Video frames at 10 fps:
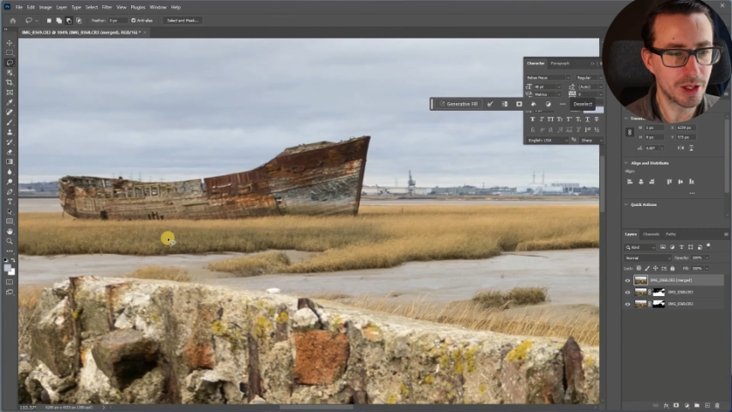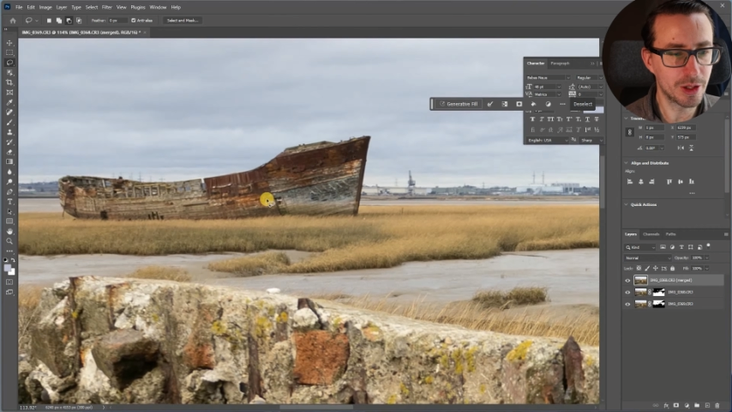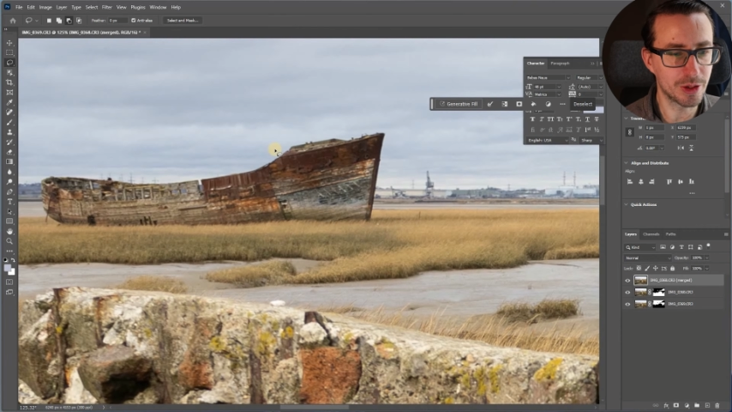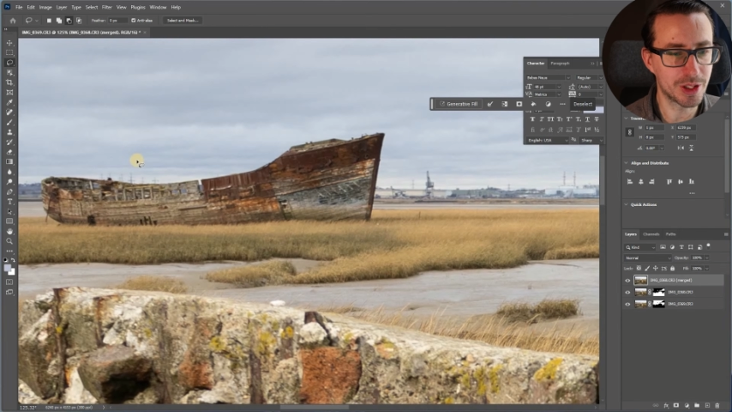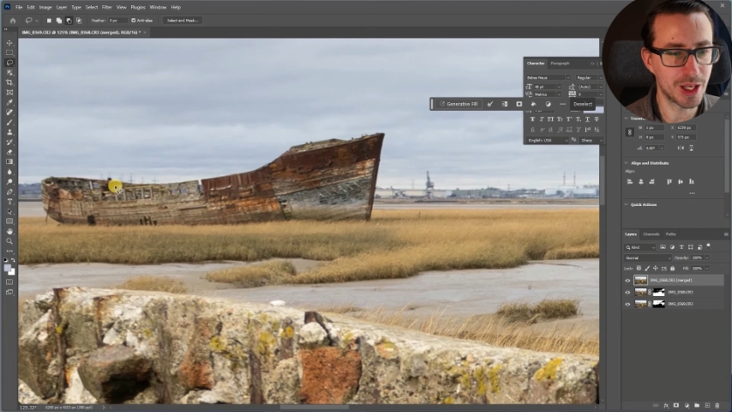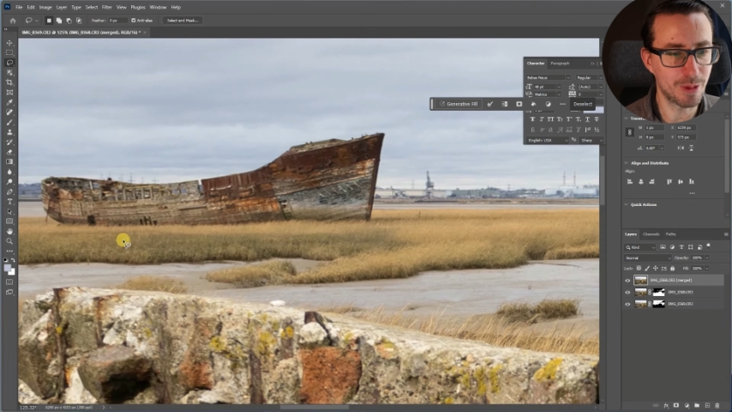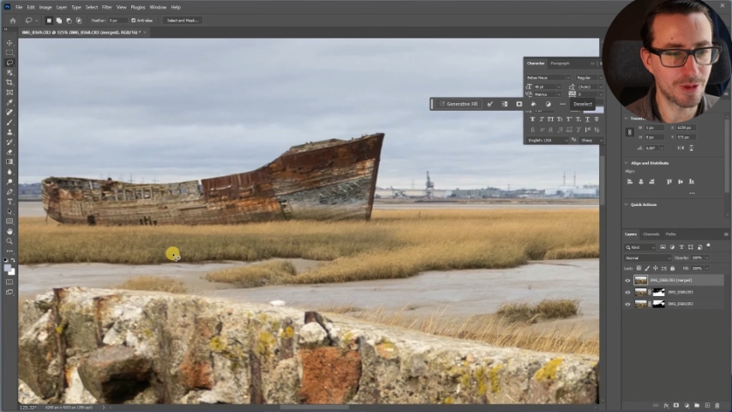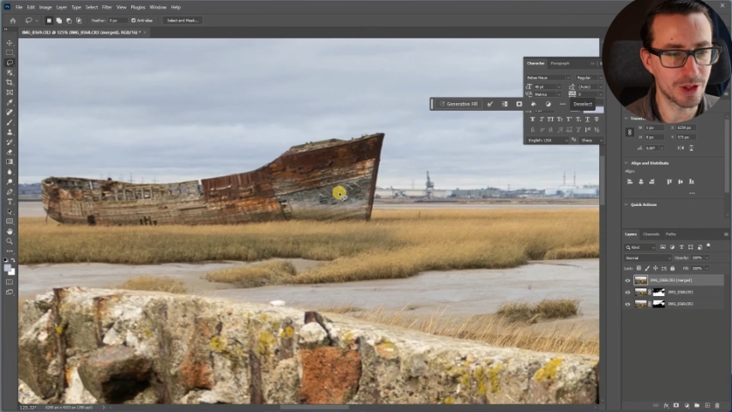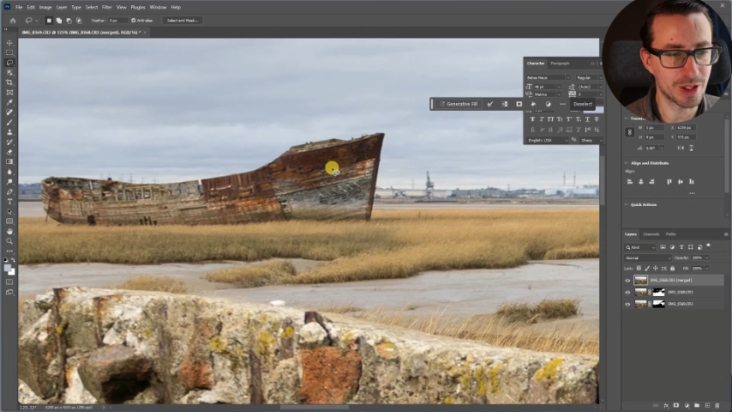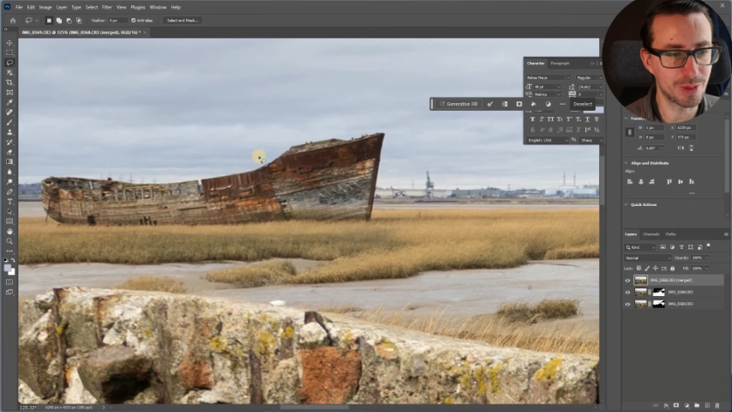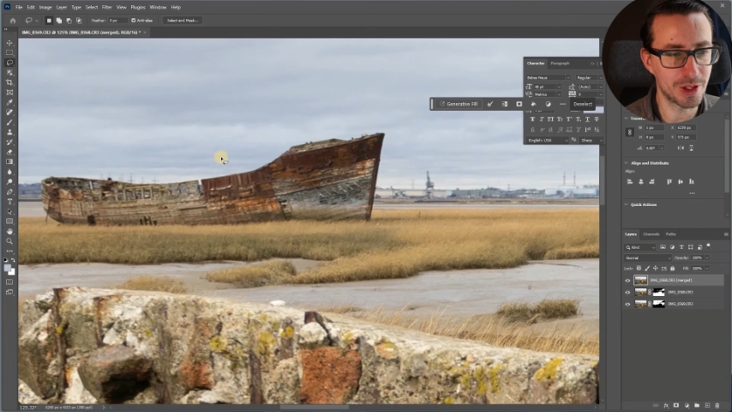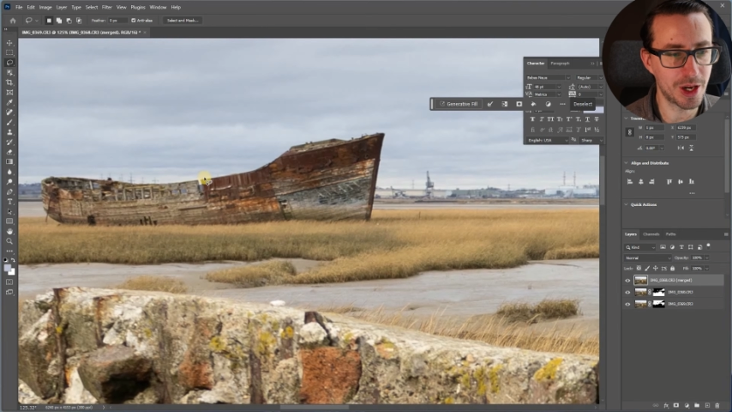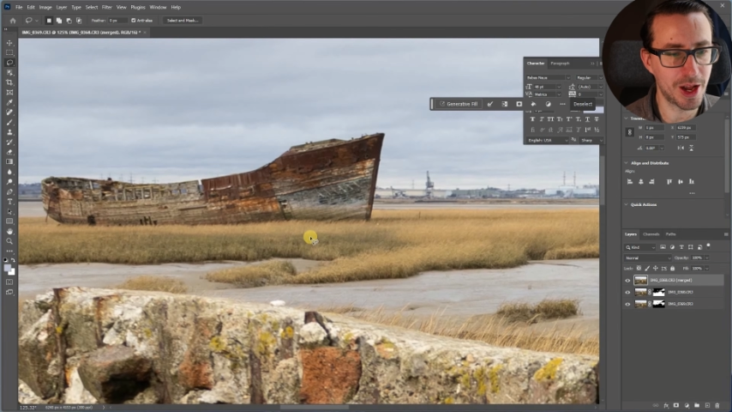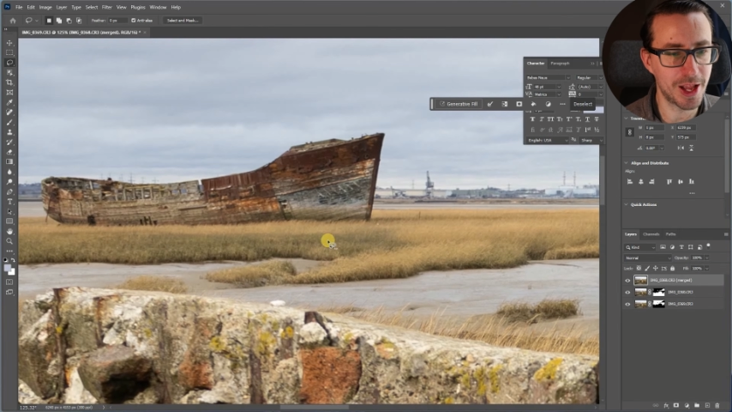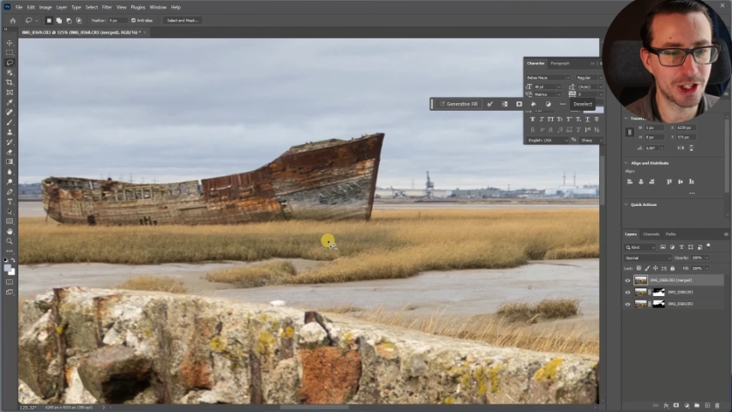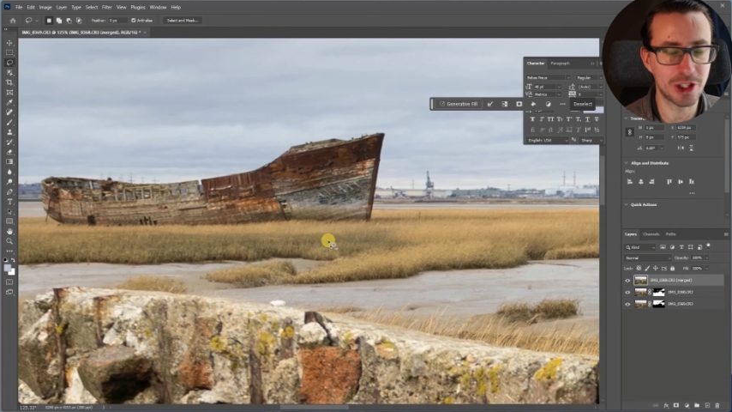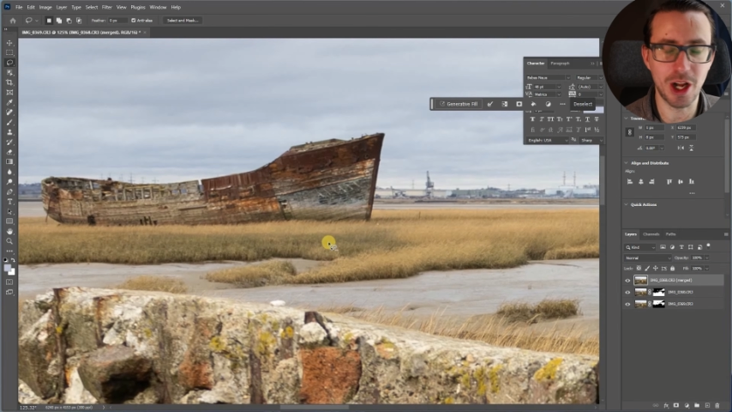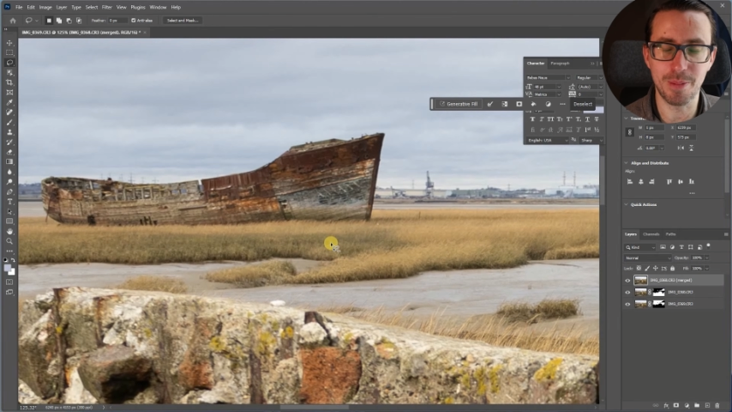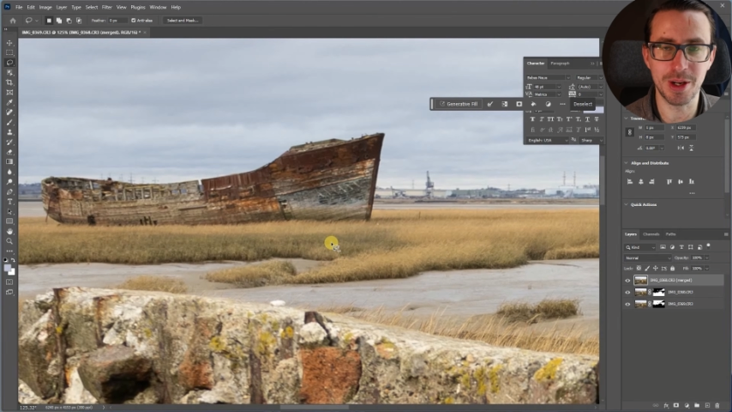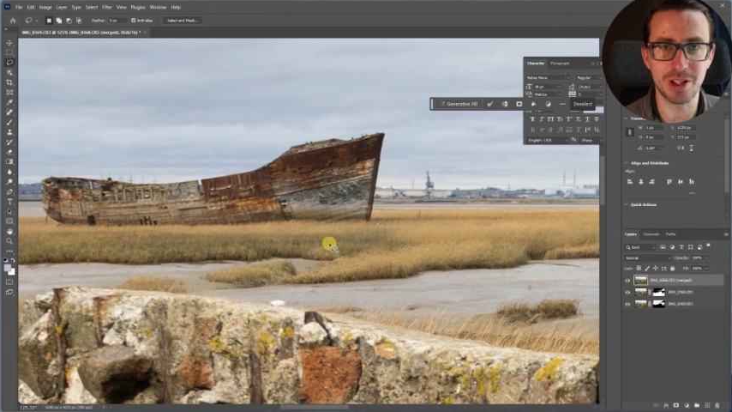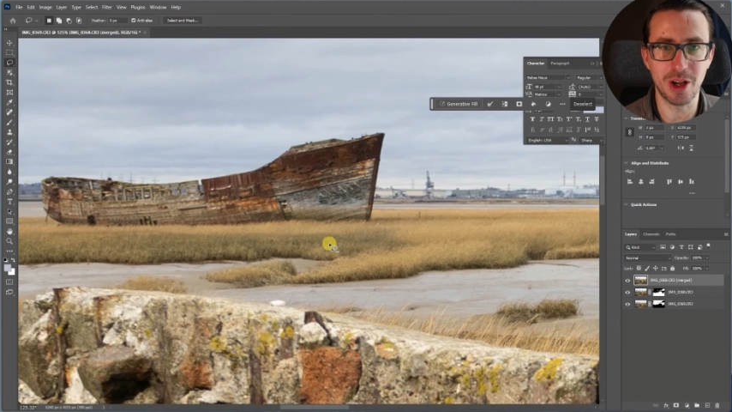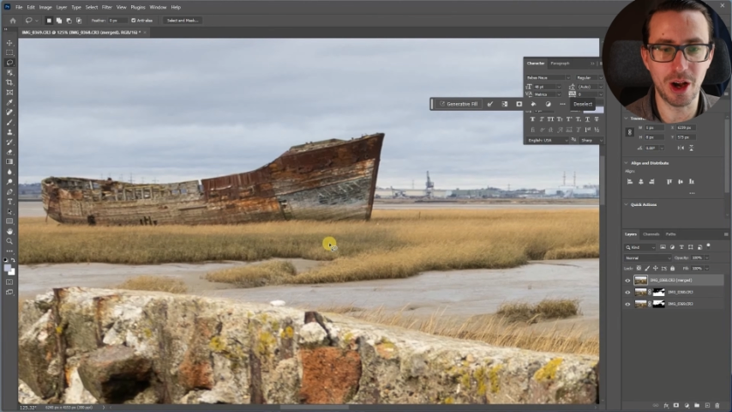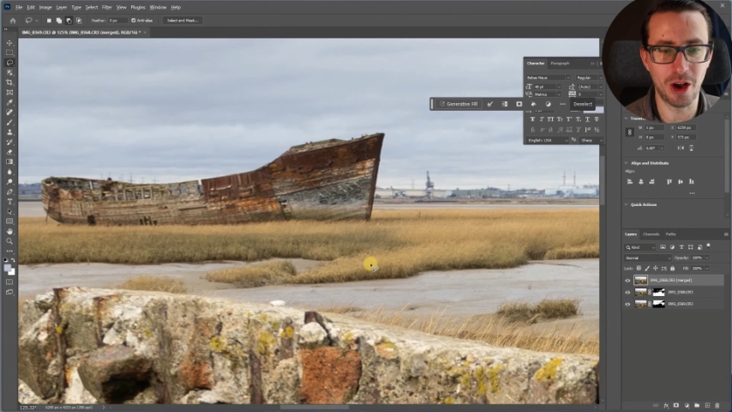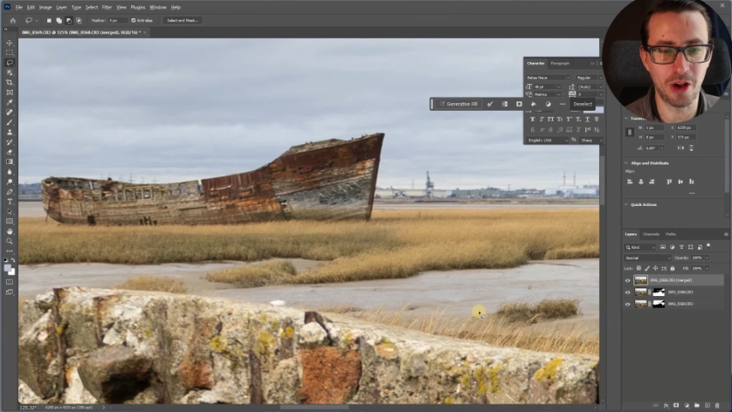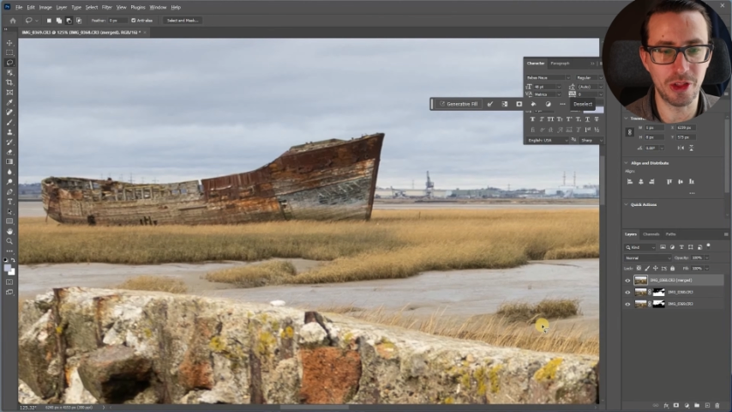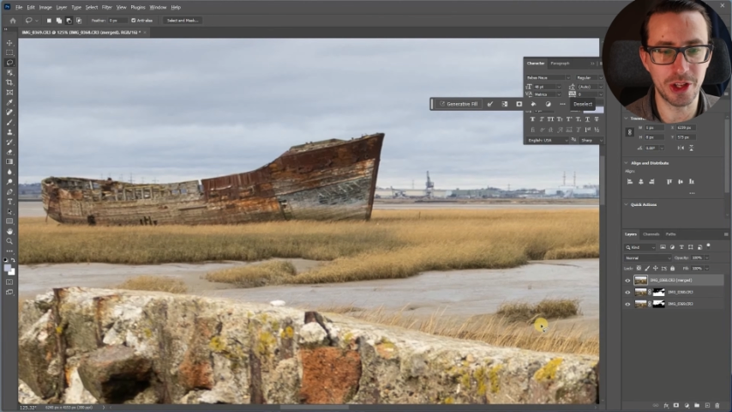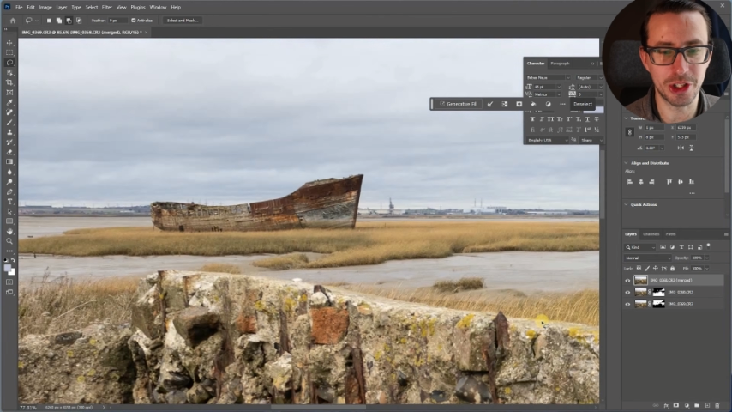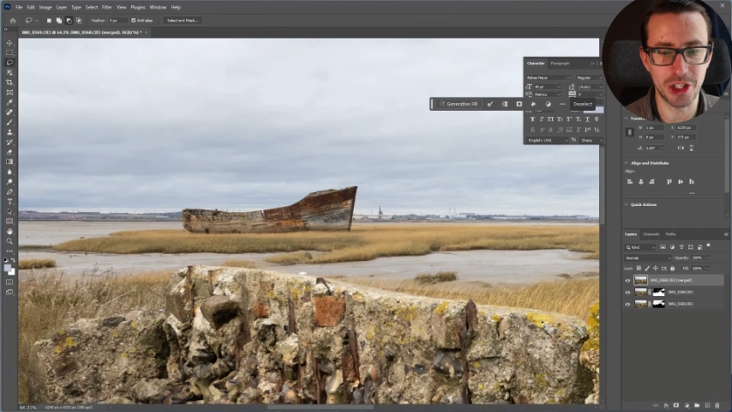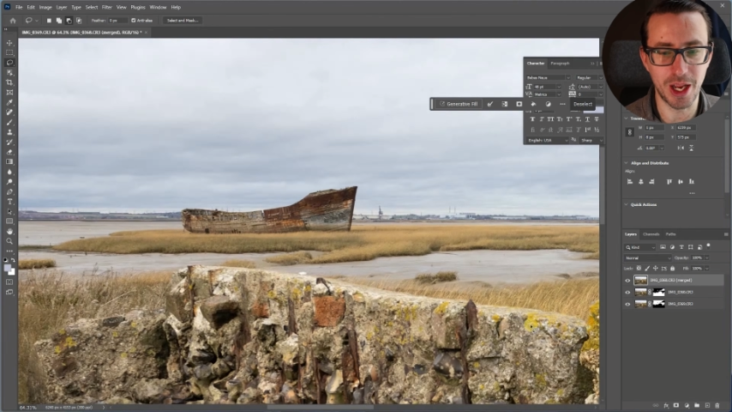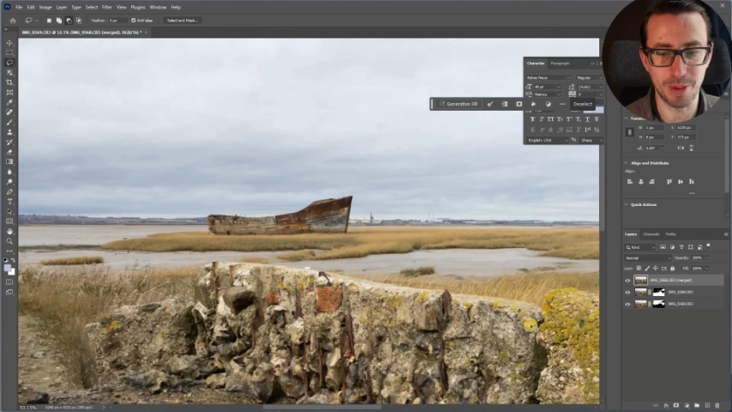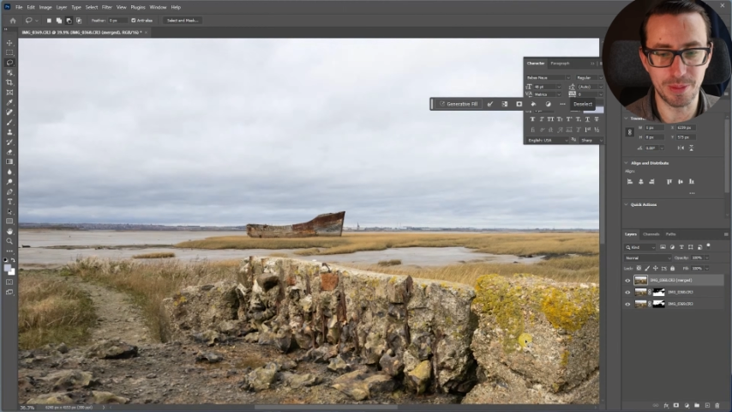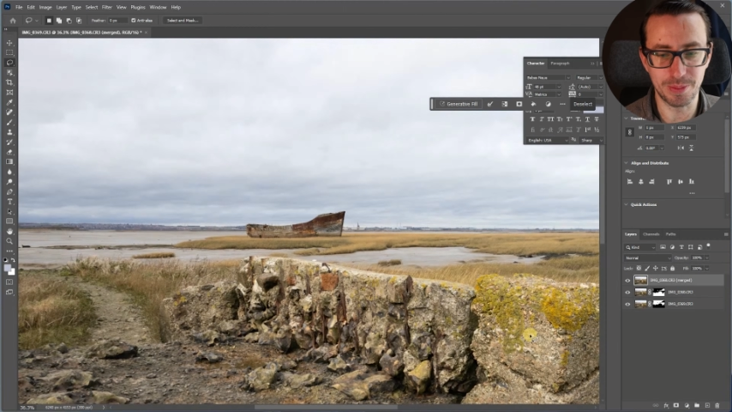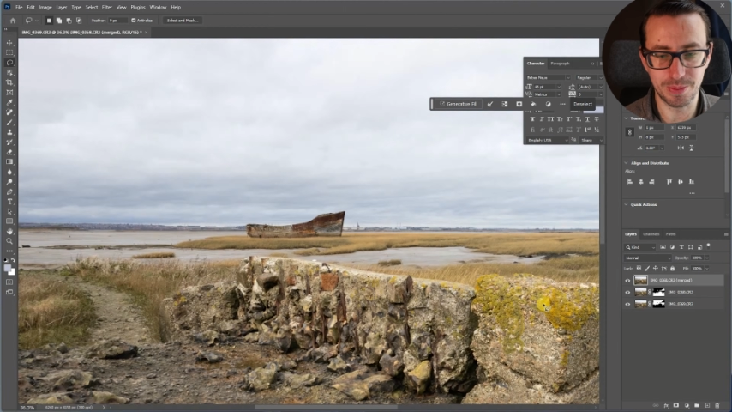you'll see we've got some nice sharpness on the ship.